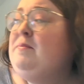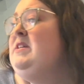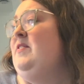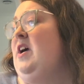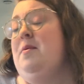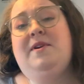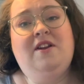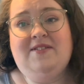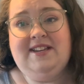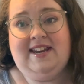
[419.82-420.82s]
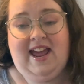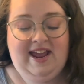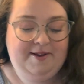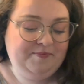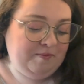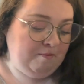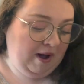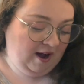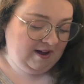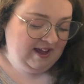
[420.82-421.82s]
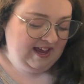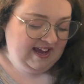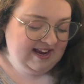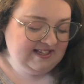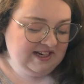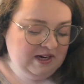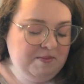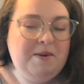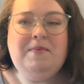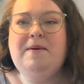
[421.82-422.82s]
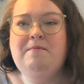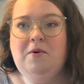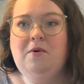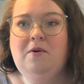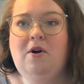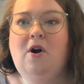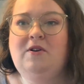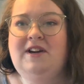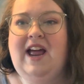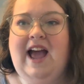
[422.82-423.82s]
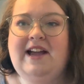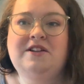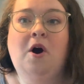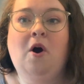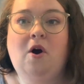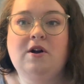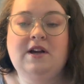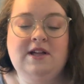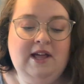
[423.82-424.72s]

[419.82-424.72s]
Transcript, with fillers: even coming over today, but it's going to be a bit more on an ad hoc